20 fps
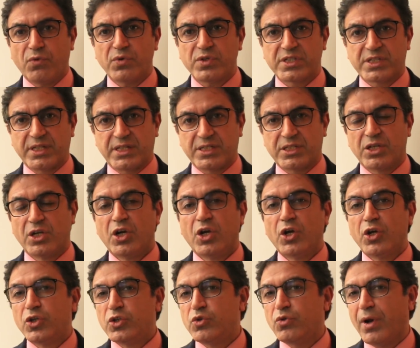forces,
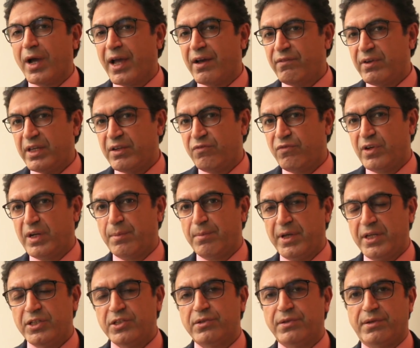you have an
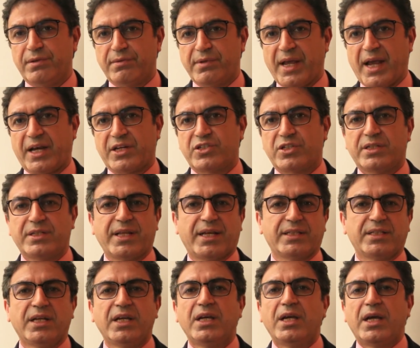inflammatory reaction
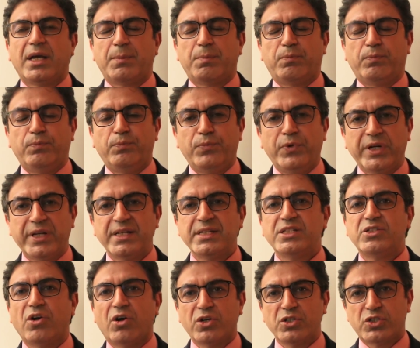that
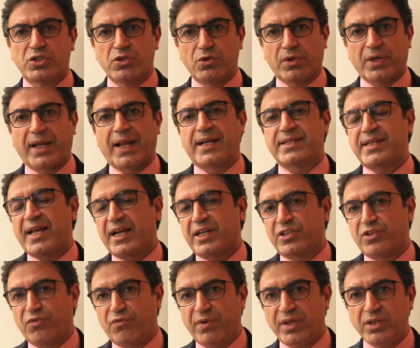brings the osteoclast,
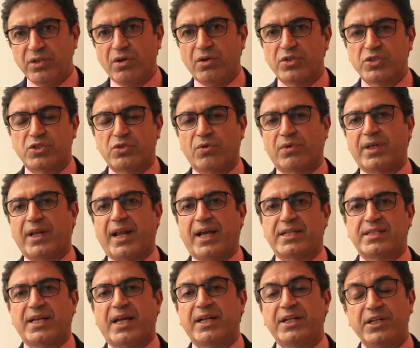activate the
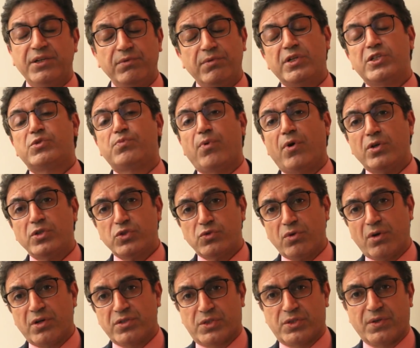osteoclast, and in
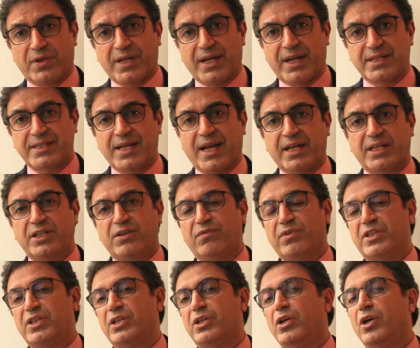response to osteoclast
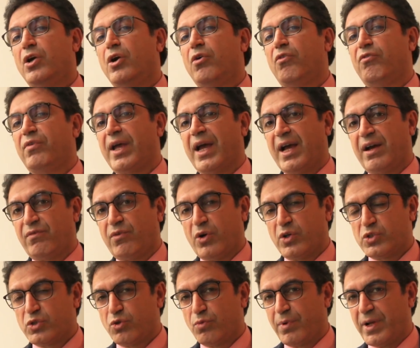activity, we have
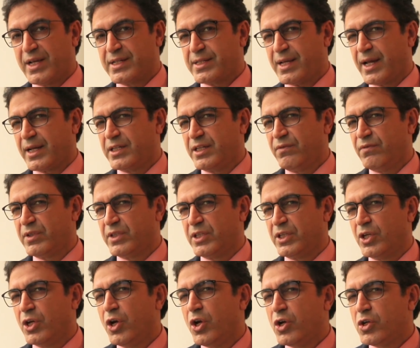osteoblast
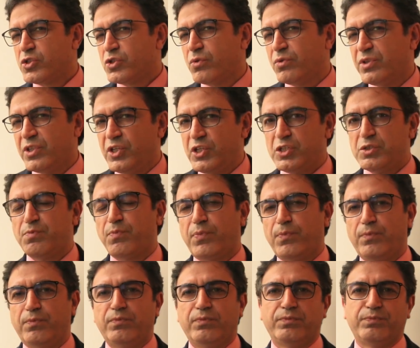activity. So
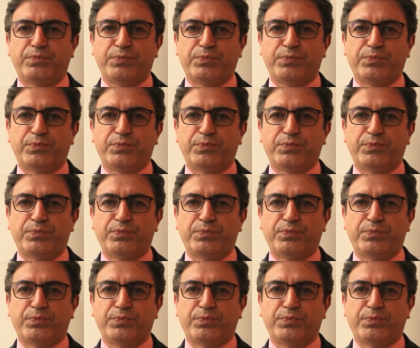these